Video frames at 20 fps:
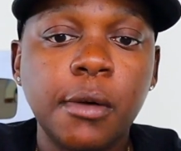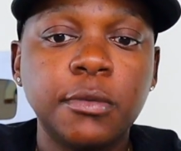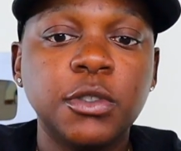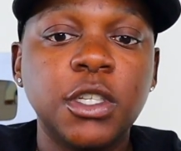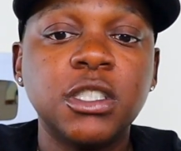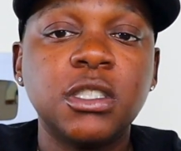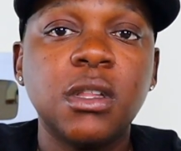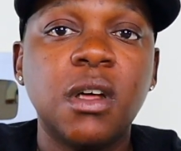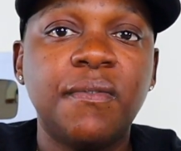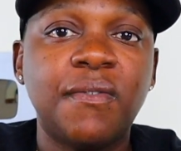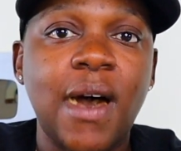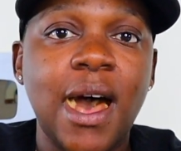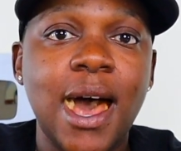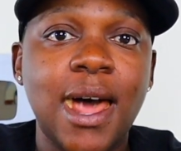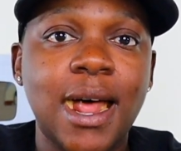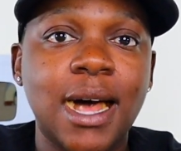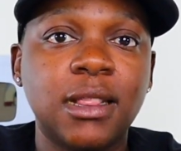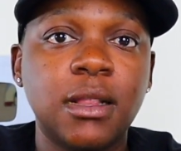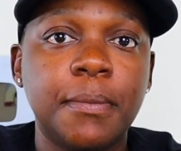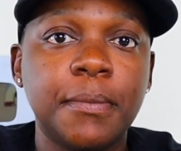This little
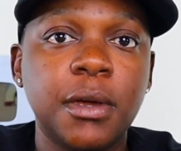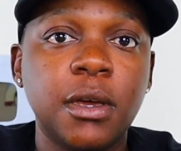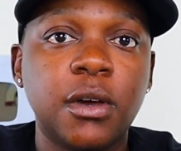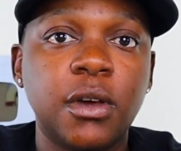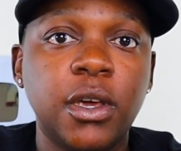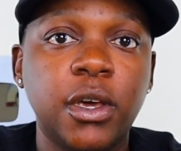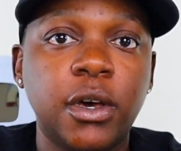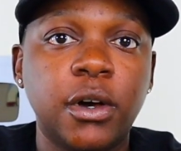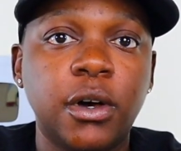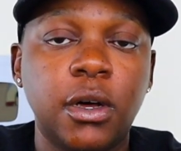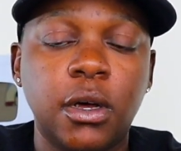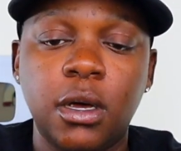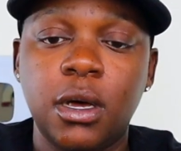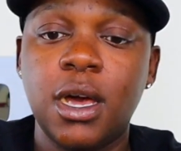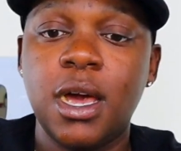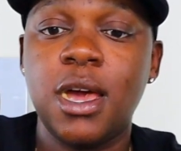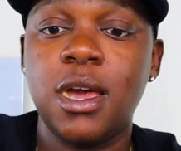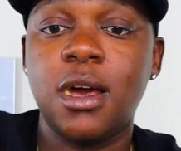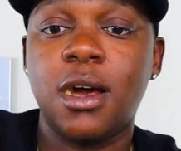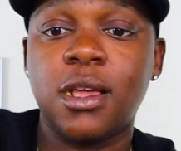five dollar meal here,
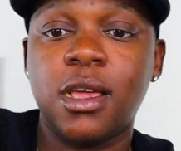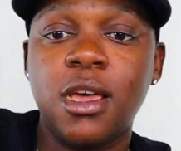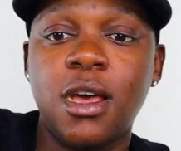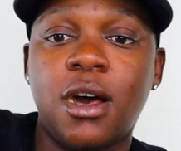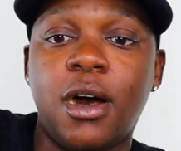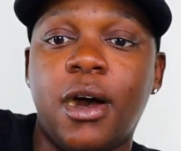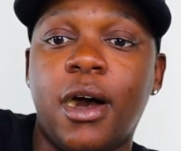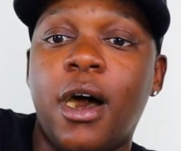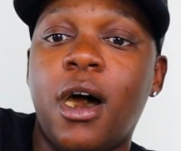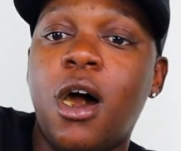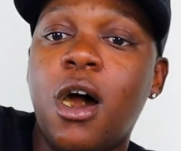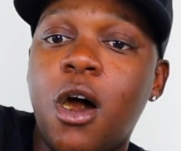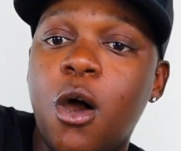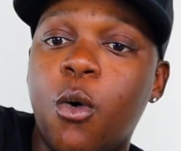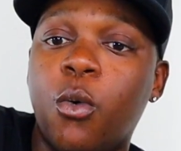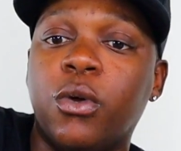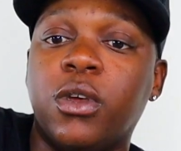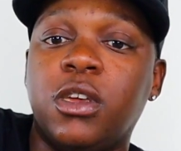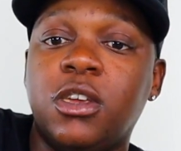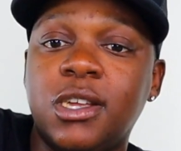hell yeah.
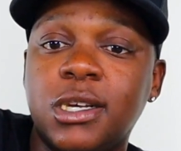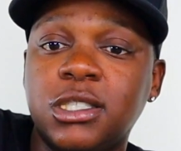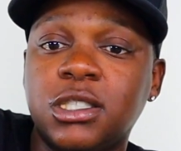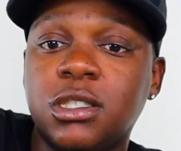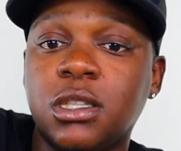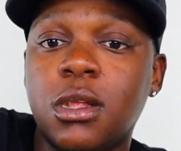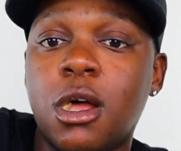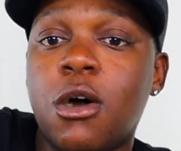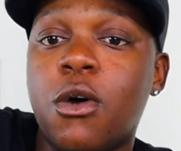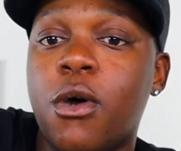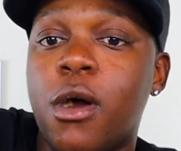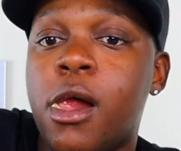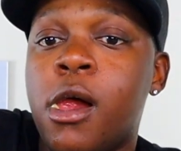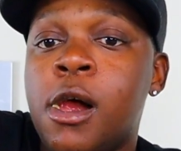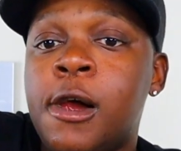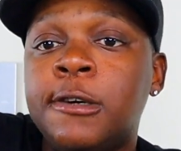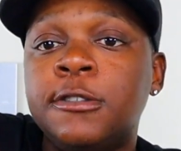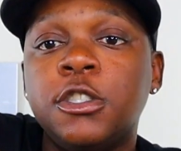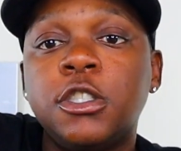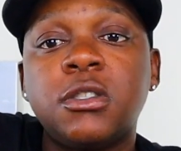Oh, yes, Lord.
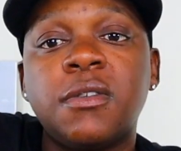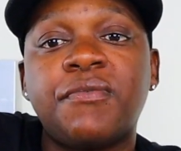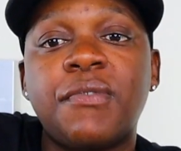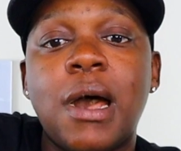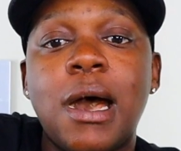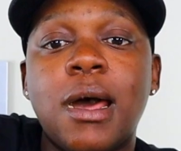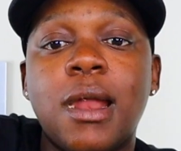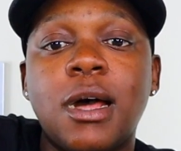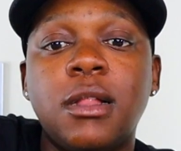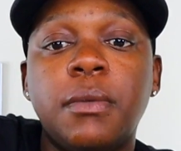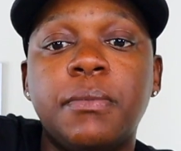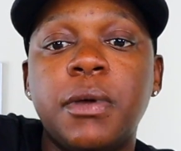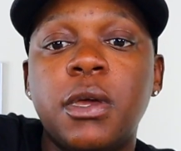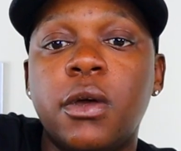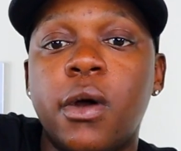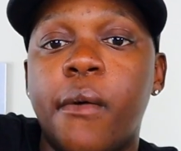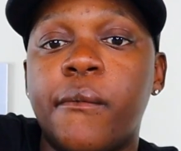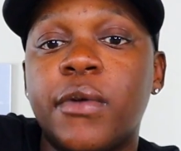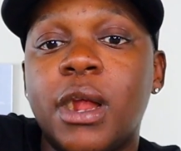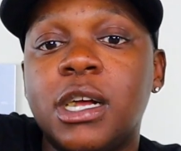It's a five dollar
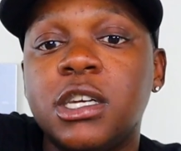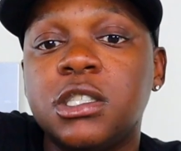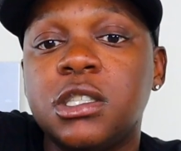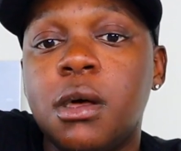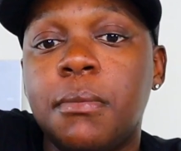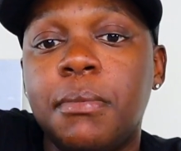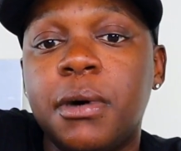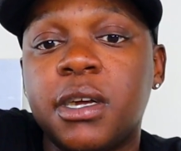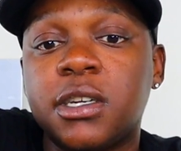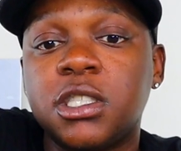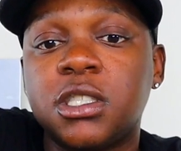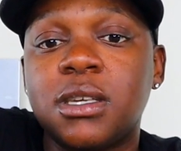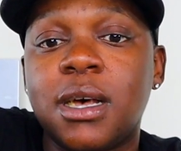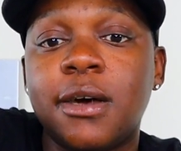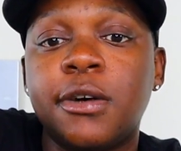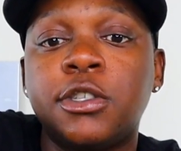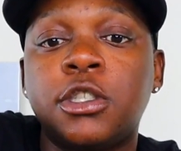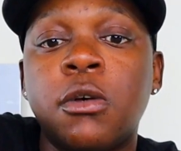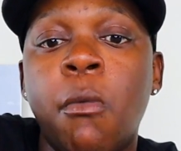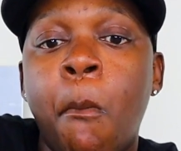meal. Nice little butter
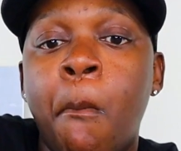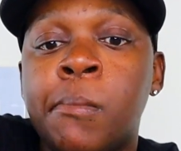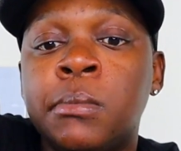sauce.